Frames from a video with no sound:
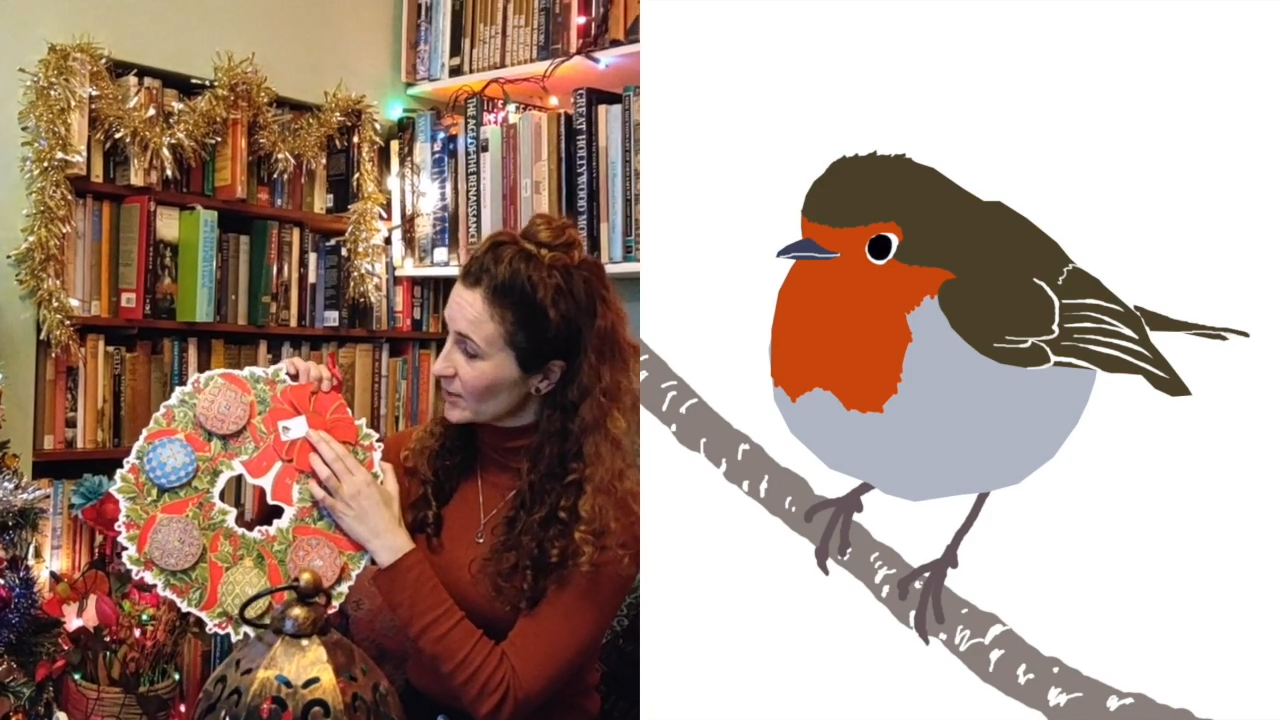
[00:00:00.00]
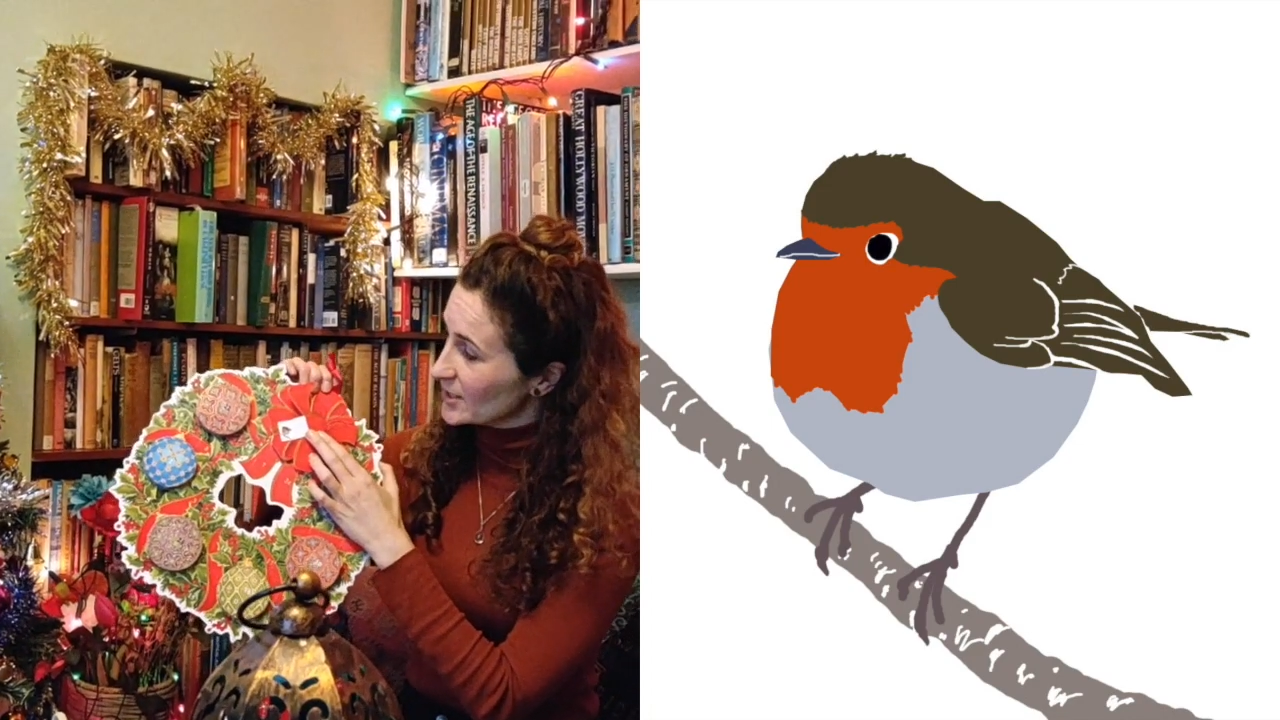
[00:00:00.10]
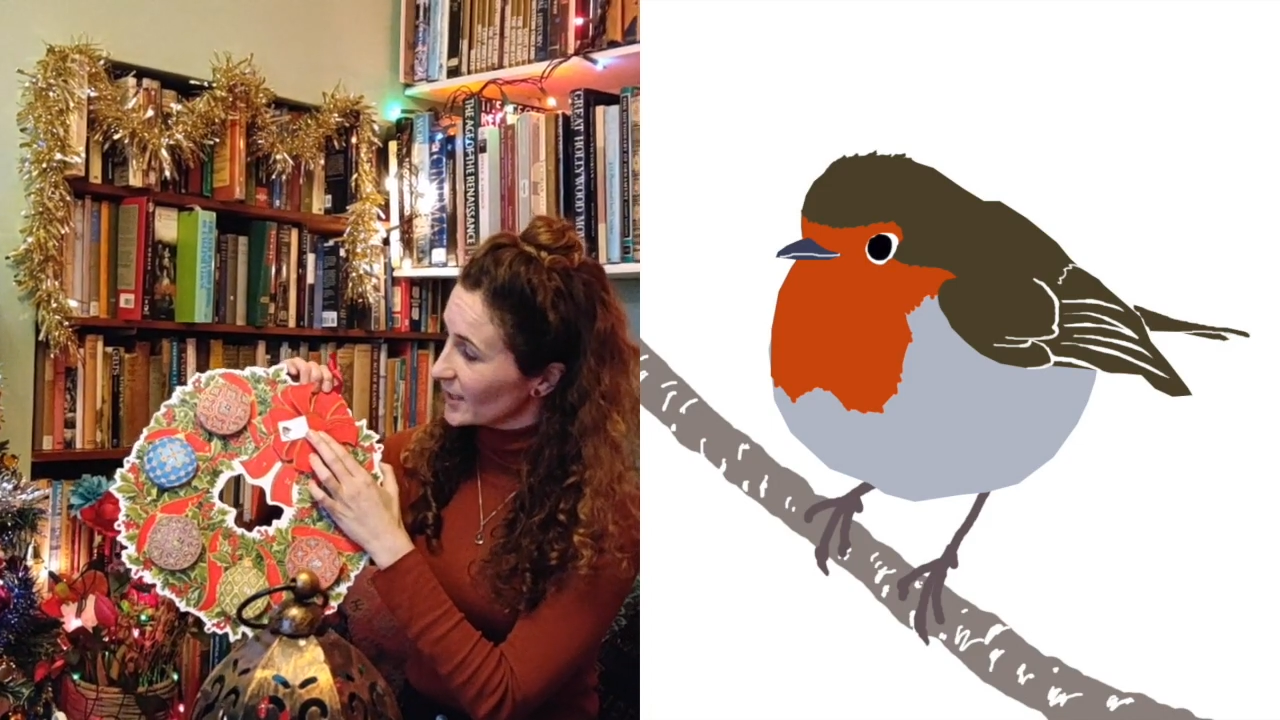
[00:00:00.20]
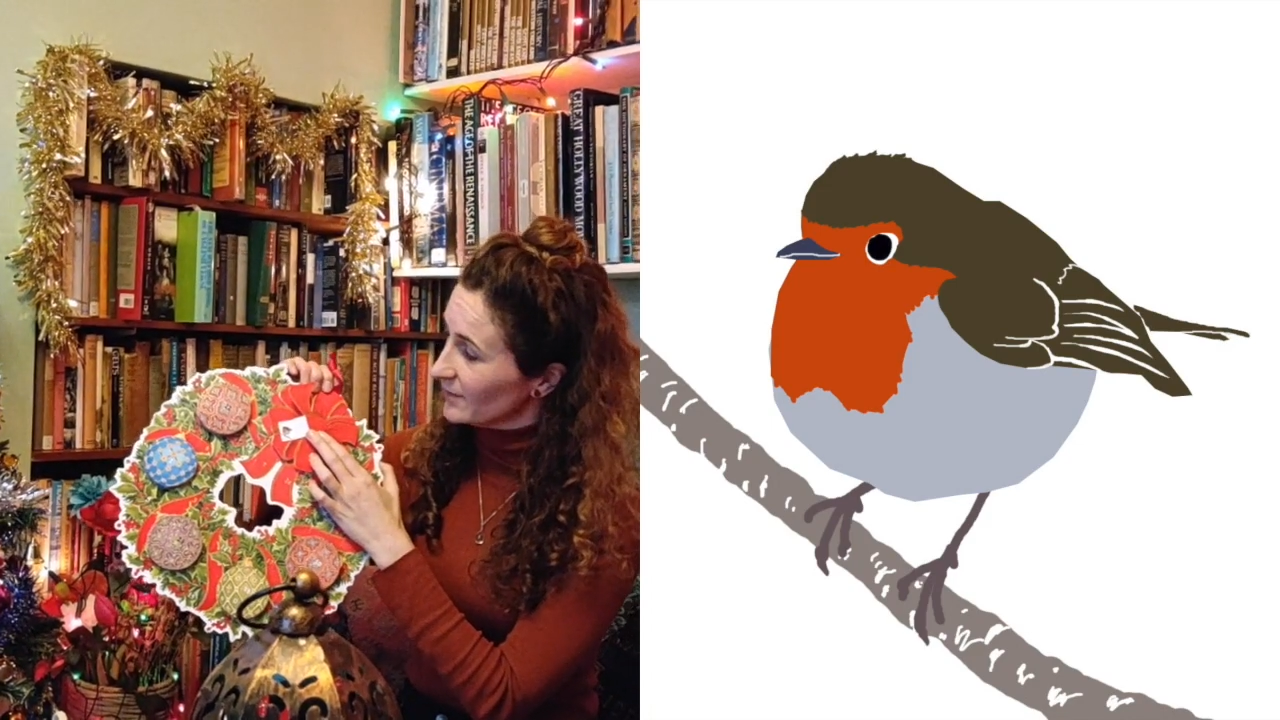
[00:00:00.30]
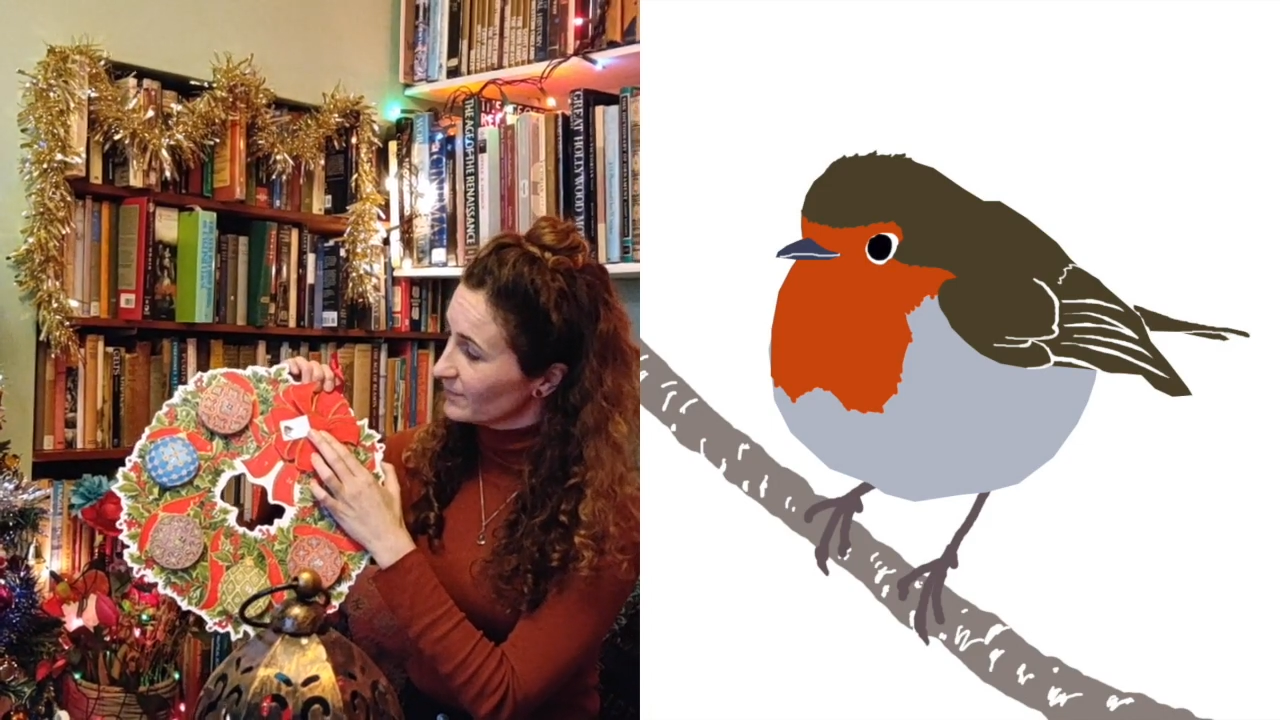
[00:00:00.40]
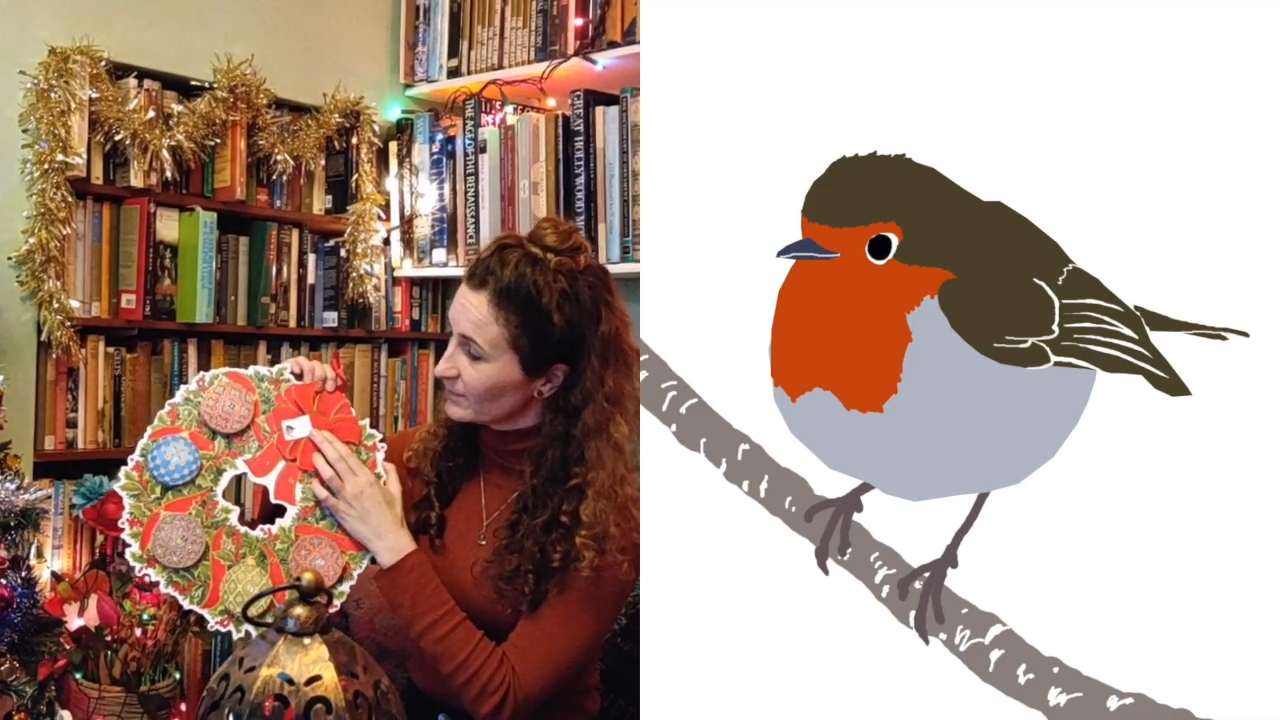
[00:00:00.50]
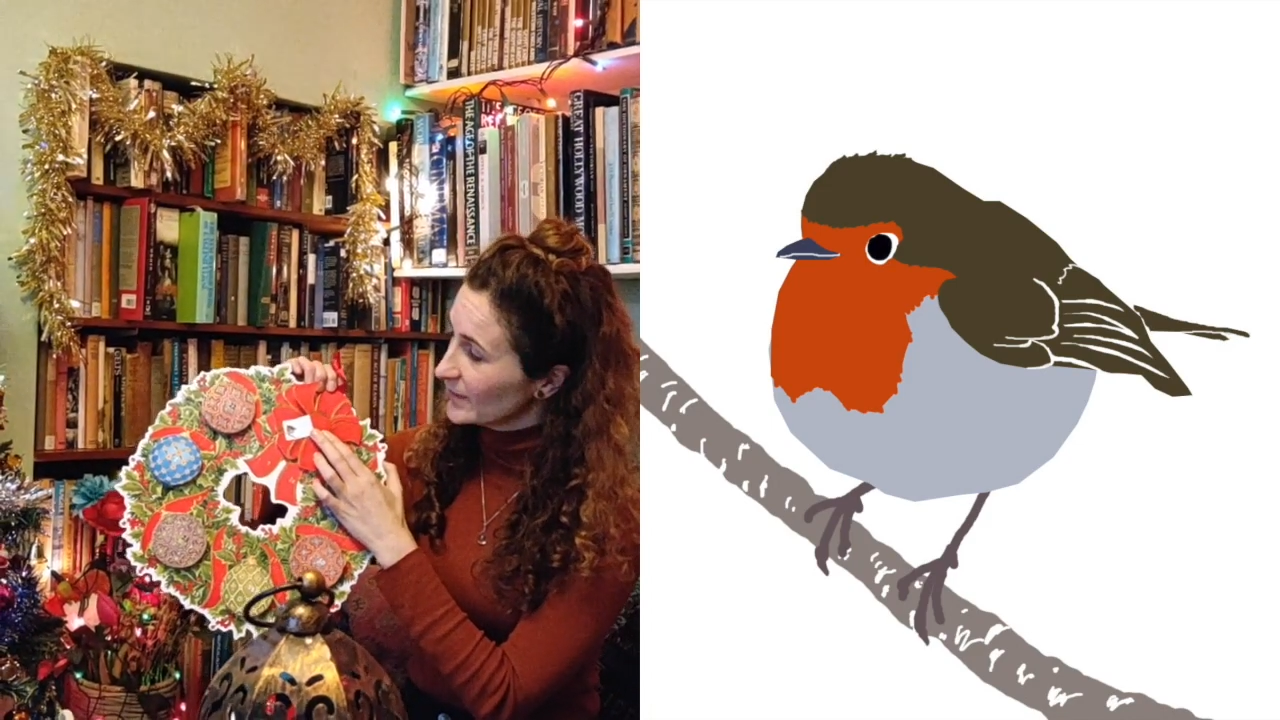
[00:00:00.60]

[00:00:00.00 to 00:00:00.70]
Britain.